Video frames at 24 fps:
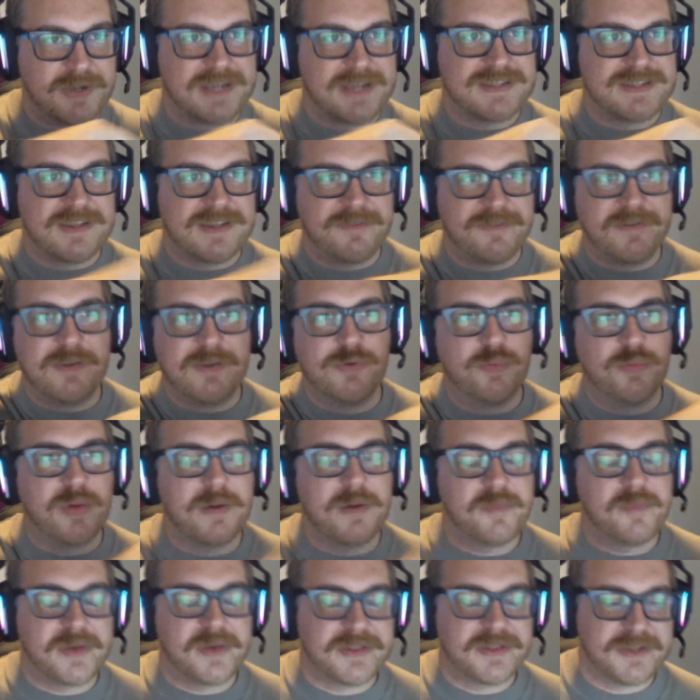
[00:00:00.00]
as their feet were
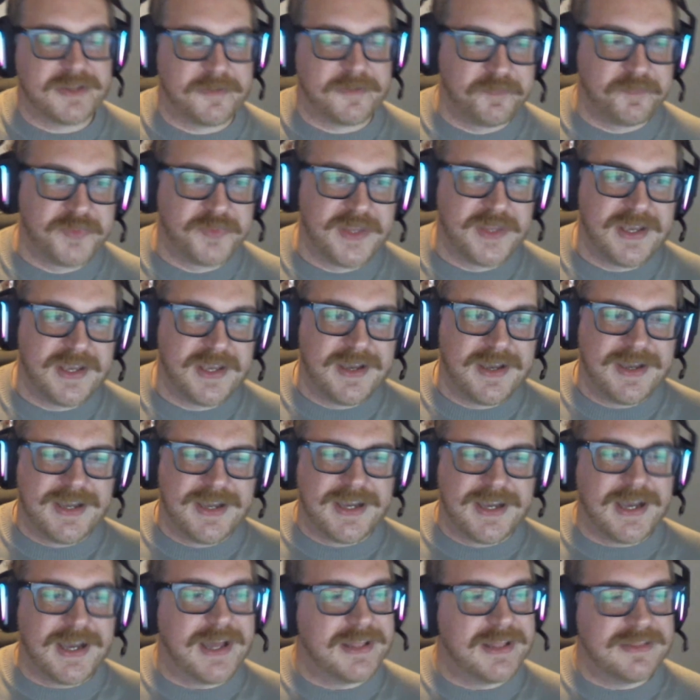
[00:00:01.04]
bumping them.
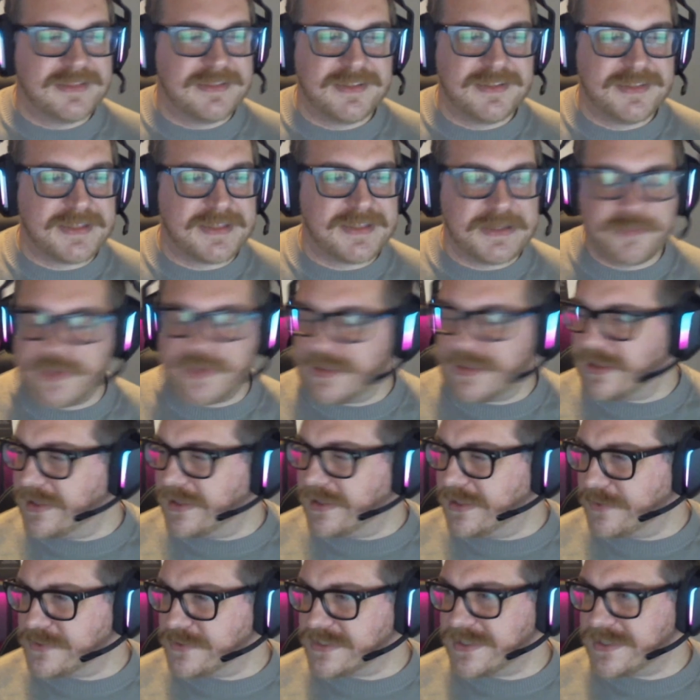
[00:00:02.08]
And
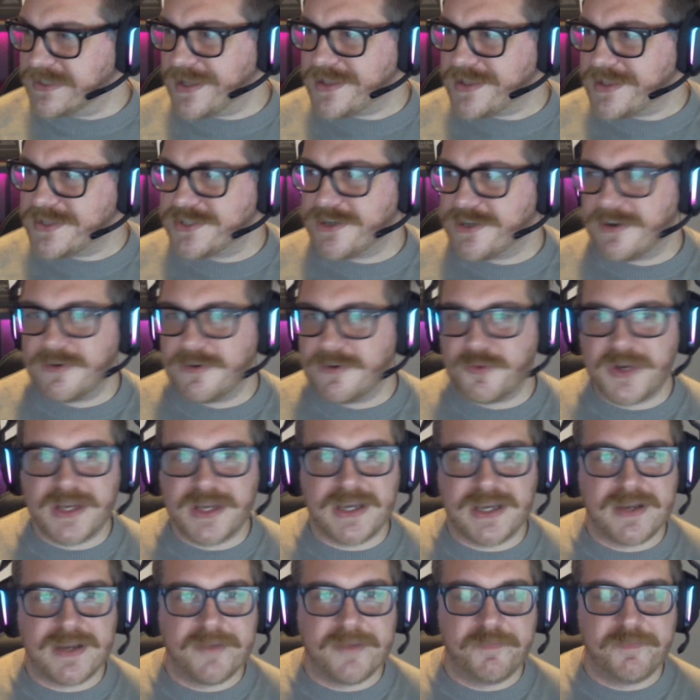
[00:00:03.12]
there was another shot
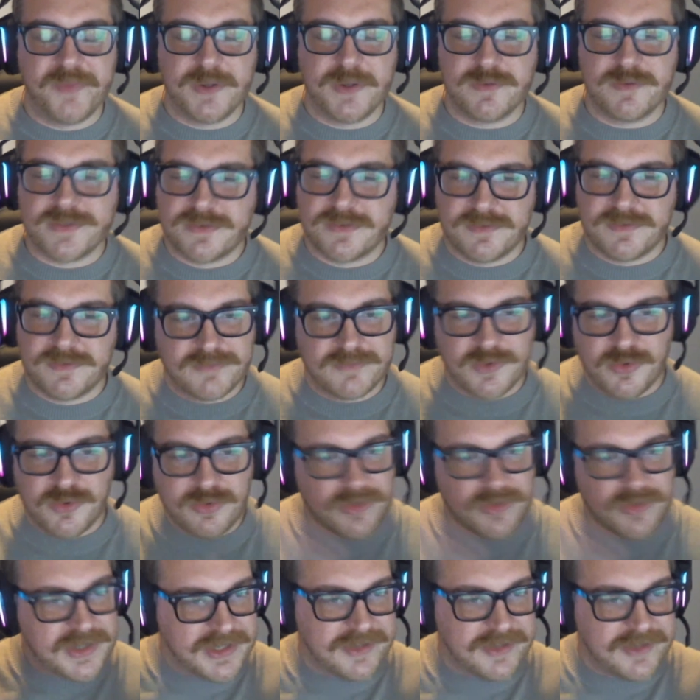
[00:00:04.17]
where there was
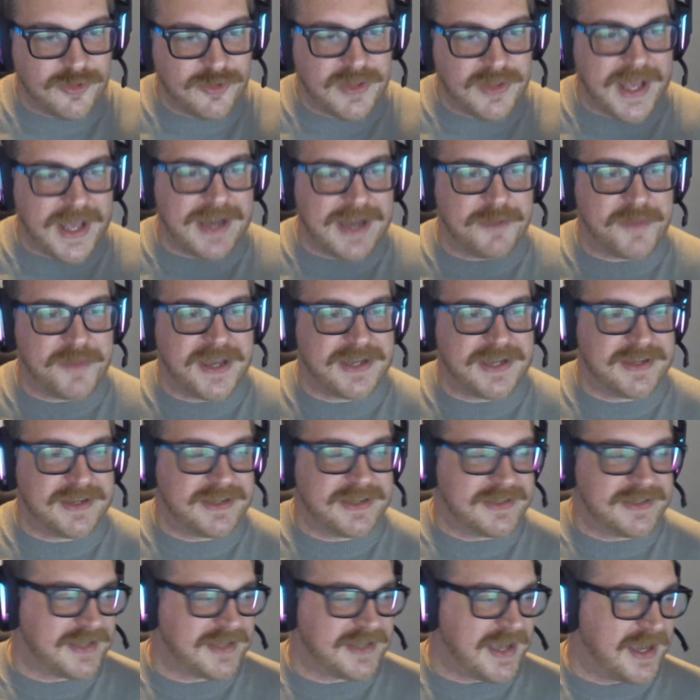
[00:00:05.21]
already all
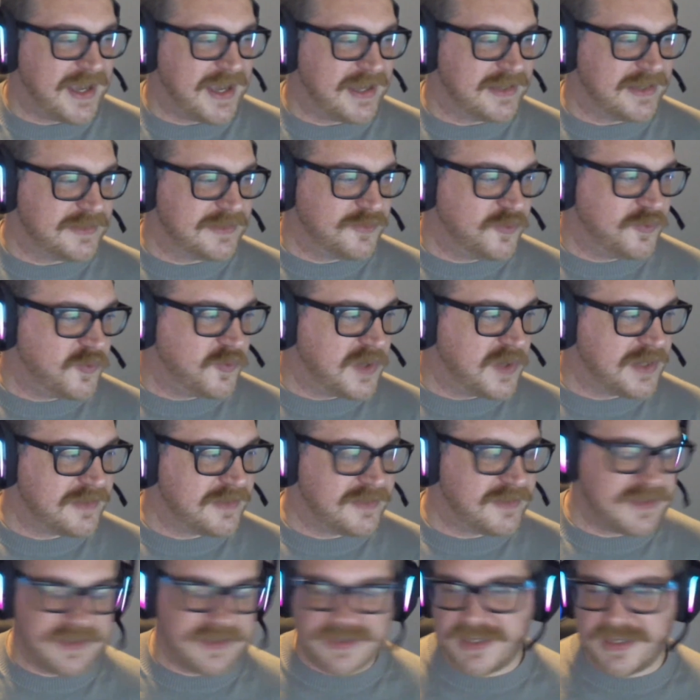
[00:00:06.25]
animated, and one
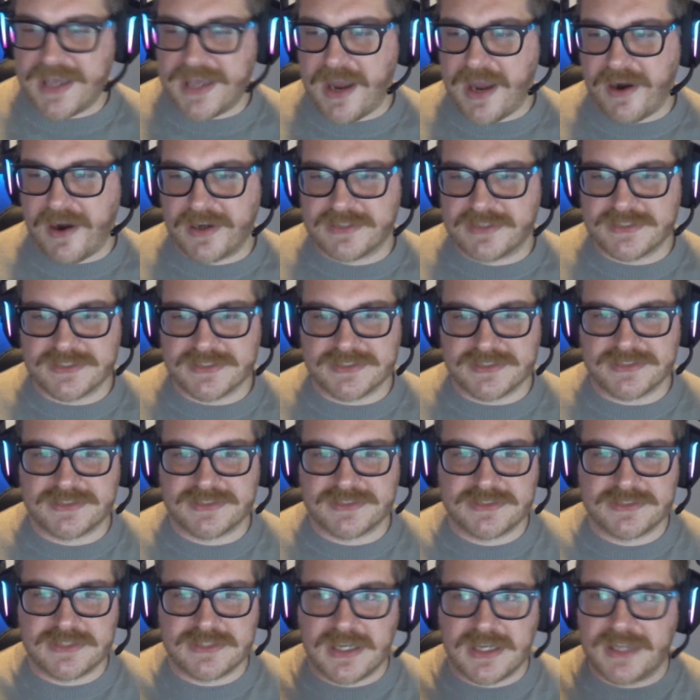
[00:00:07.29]
of the
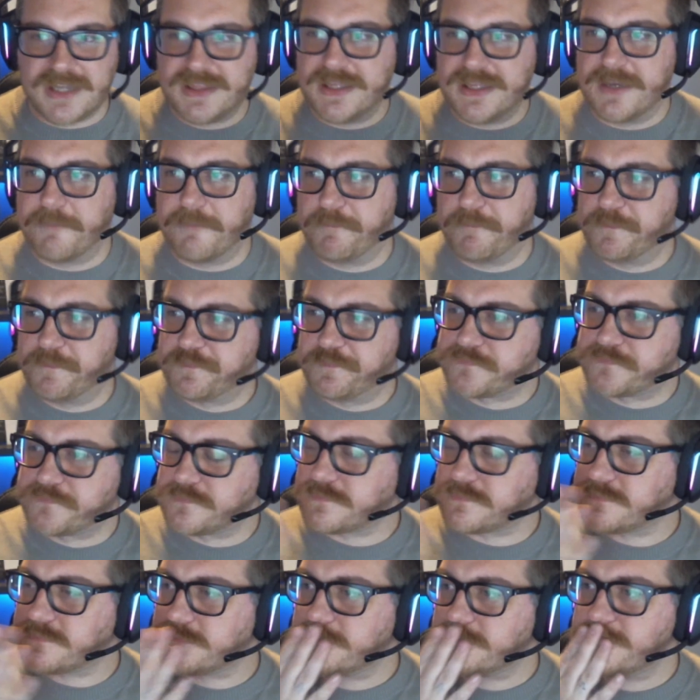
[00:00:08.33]
characters, I think,
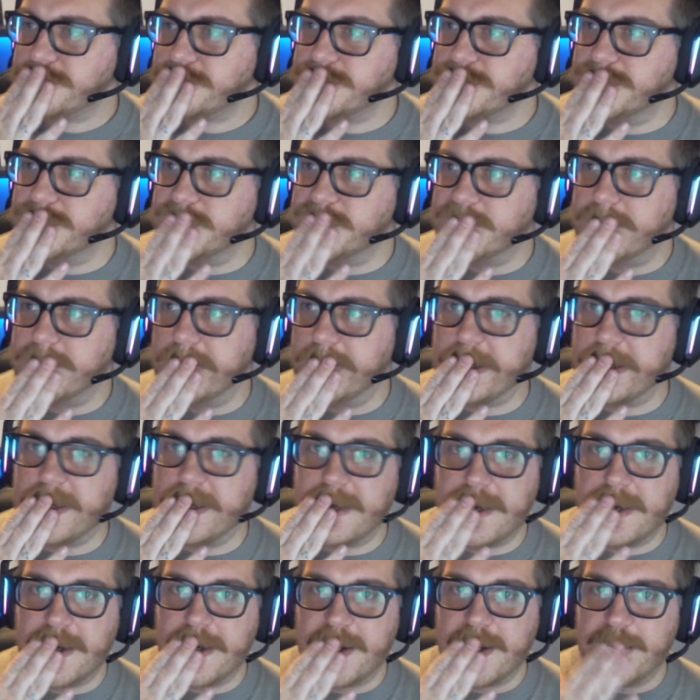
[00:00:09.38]

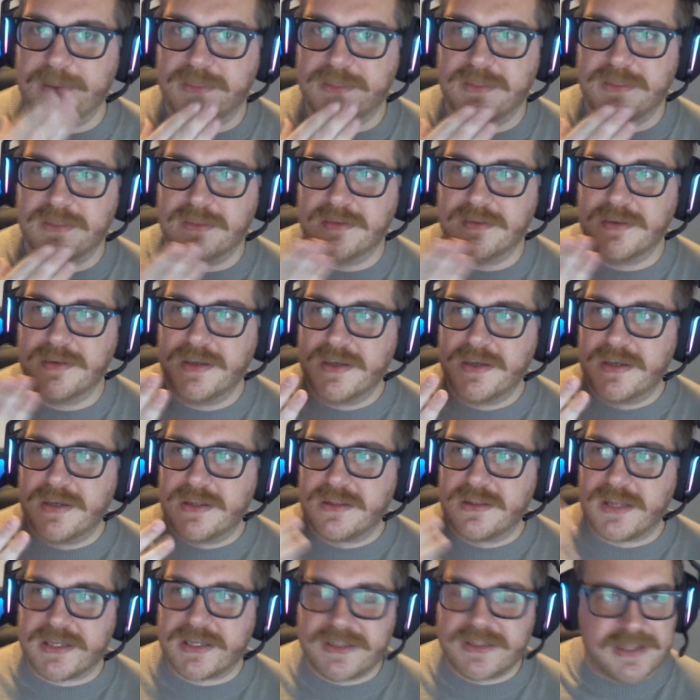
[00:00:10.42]
uh,
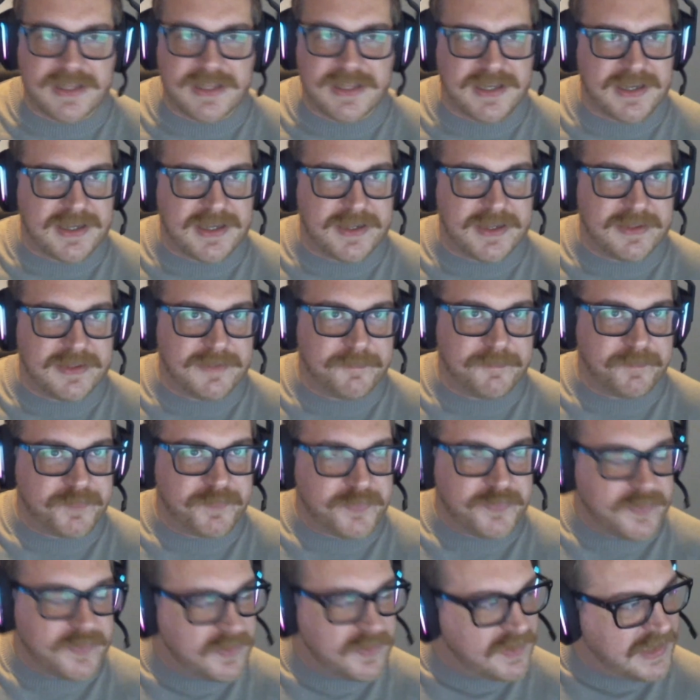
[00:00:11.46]
like their
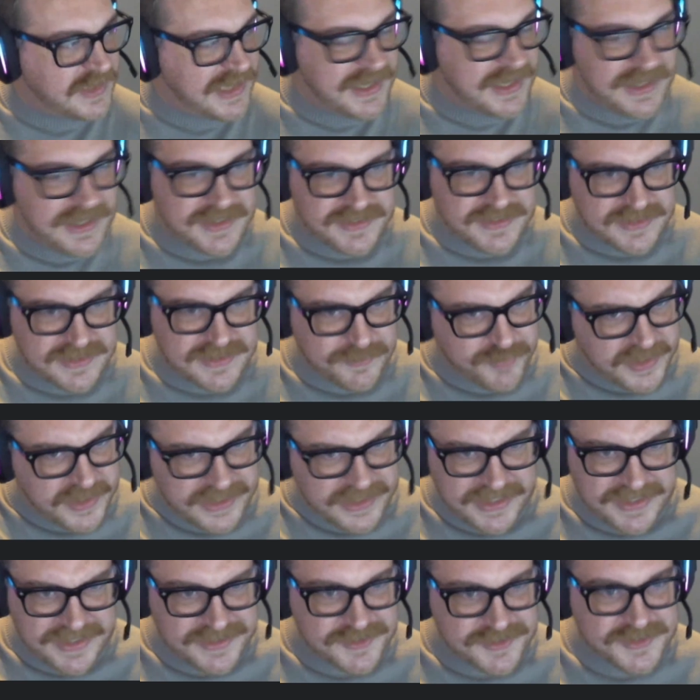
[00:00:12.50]
ears, the
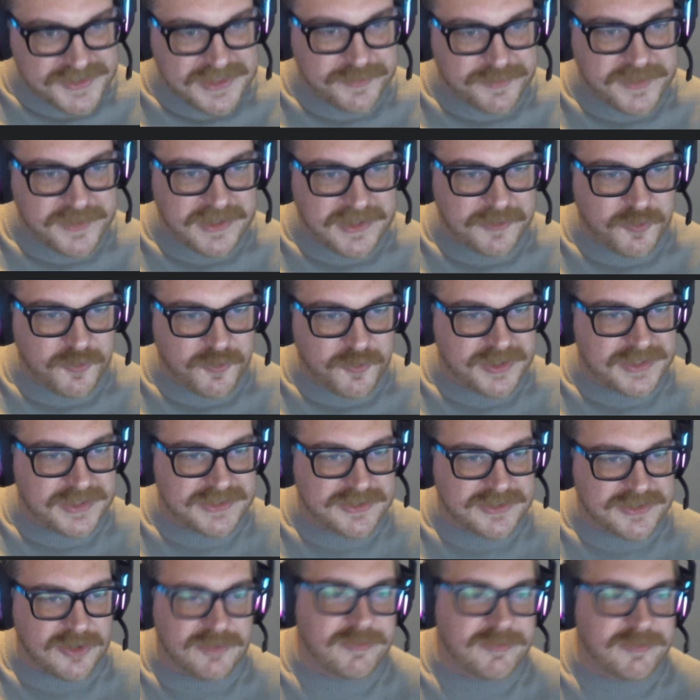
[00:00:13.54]
bunny ears or something,
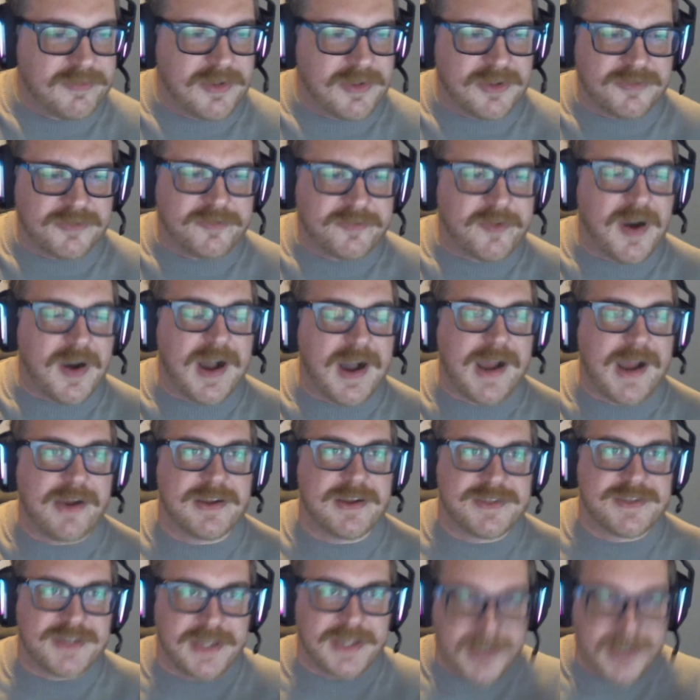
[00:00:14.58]
was on fire, and